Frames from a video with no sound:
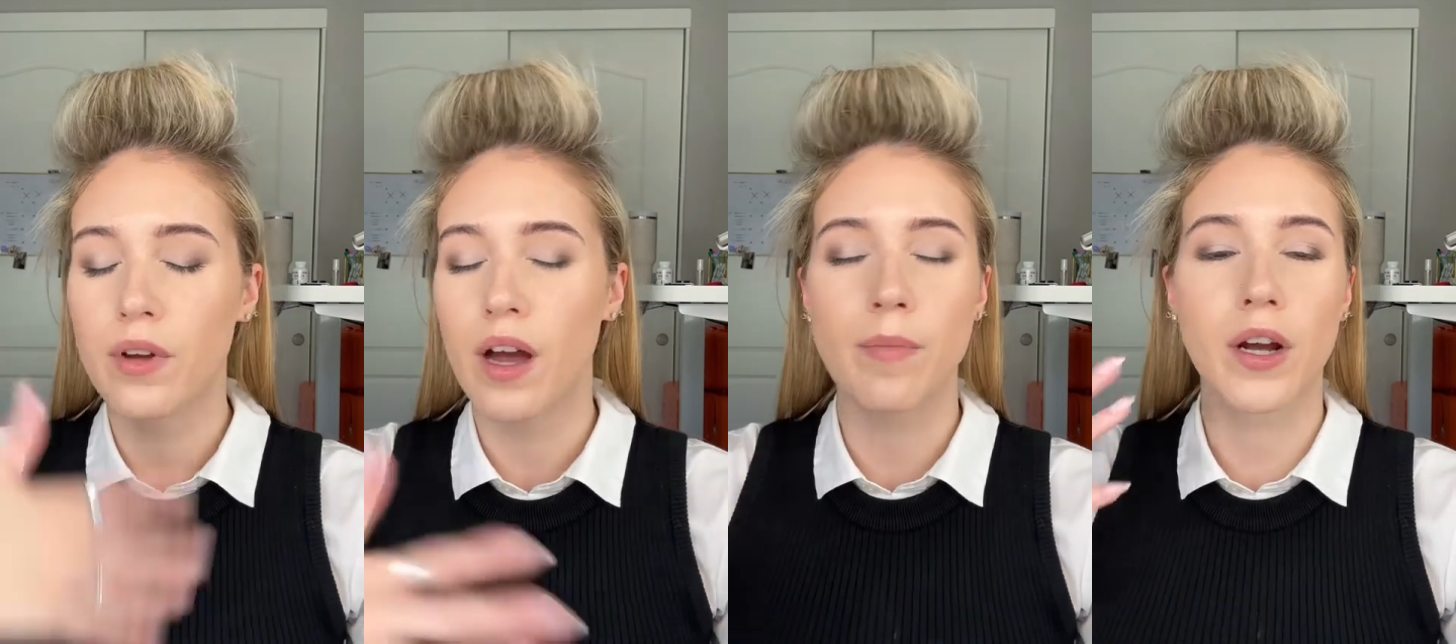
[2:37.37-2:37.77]

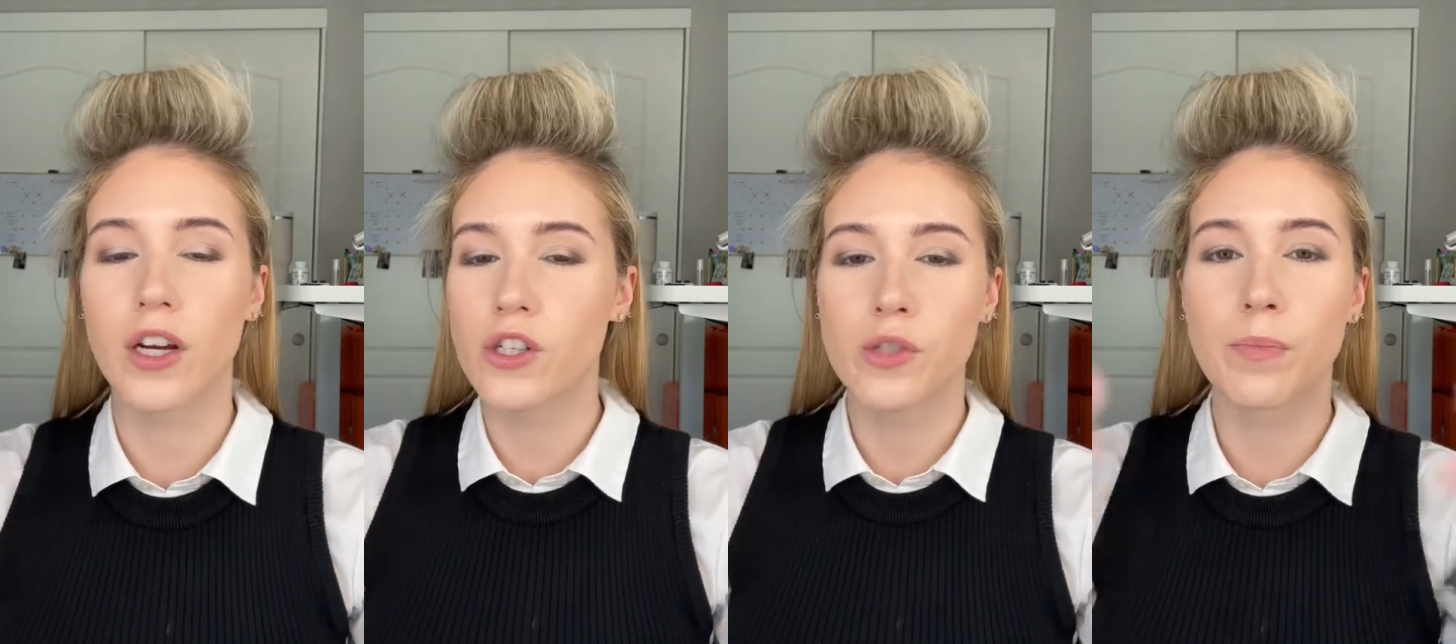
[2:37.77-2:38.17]
I'm not gonna
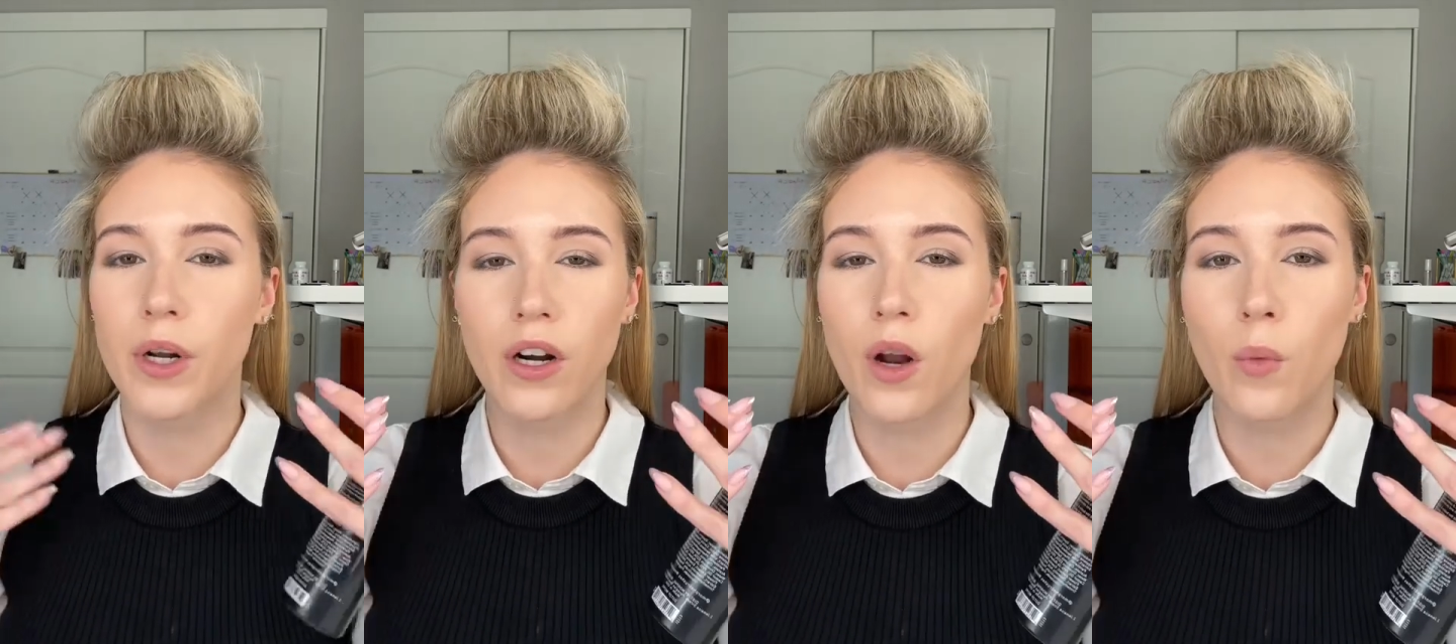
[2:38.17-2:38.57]
just put
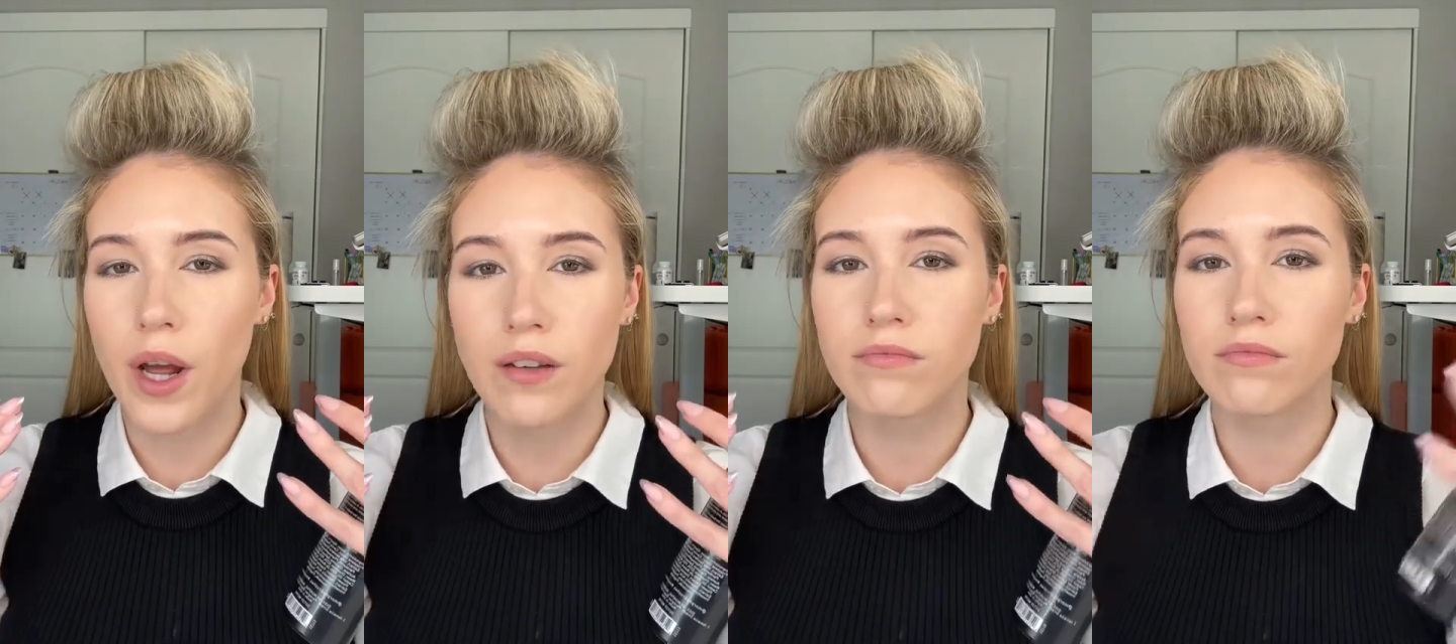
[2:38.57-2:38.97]
it on a
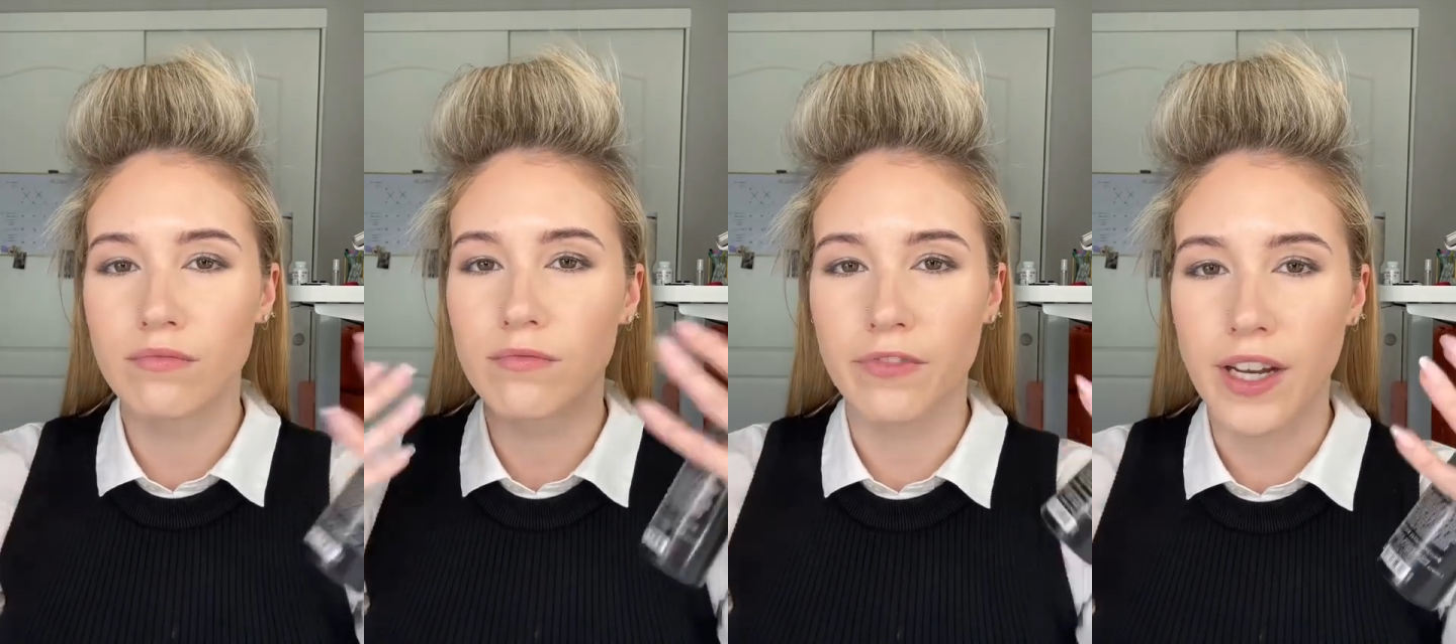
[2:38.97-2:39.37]
wet
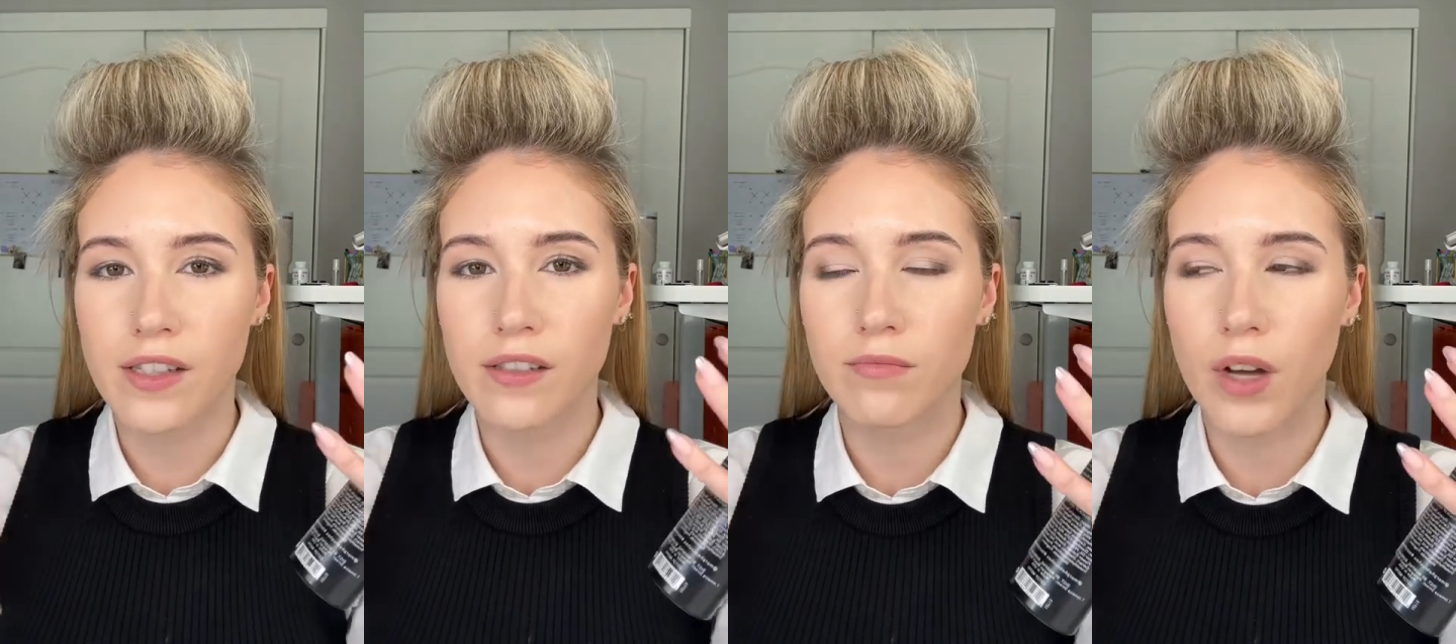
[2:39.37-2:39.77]
face.